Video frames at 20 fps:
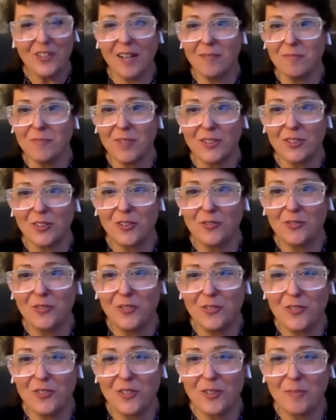I'm not
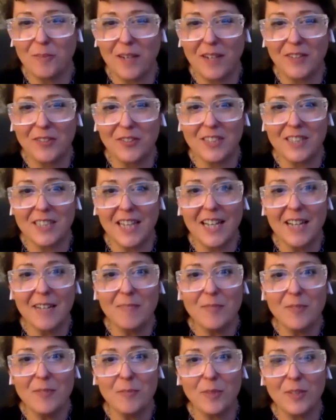confused about the
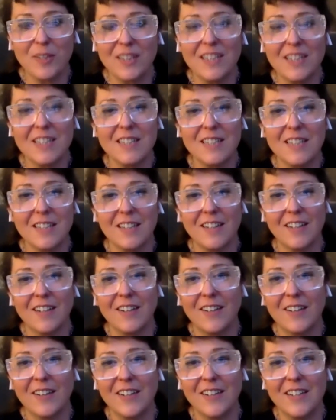times, but this
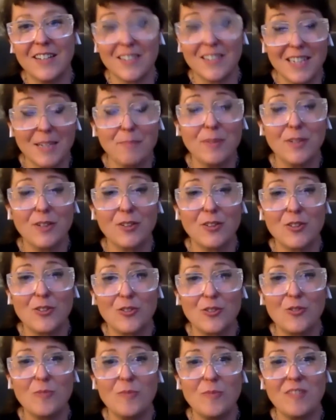is a typical
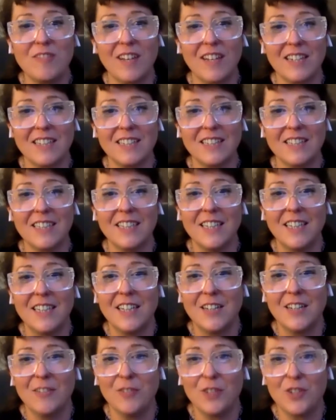Zoom event
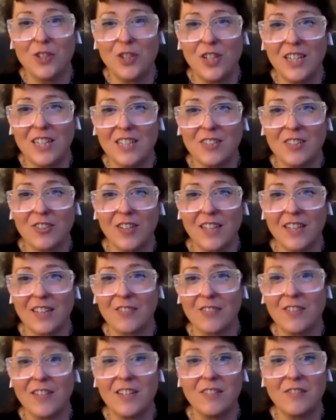which links together
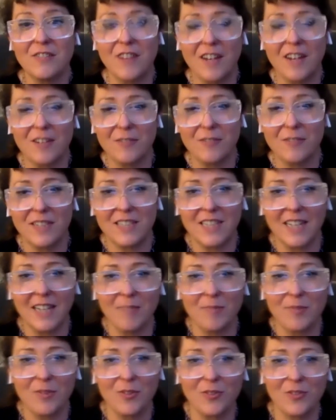very far away
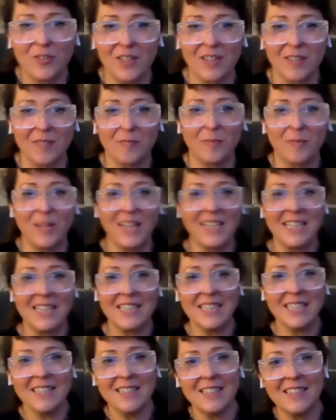time zones and
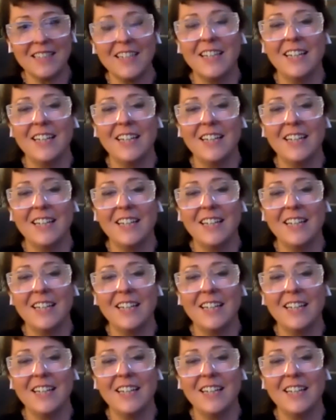places.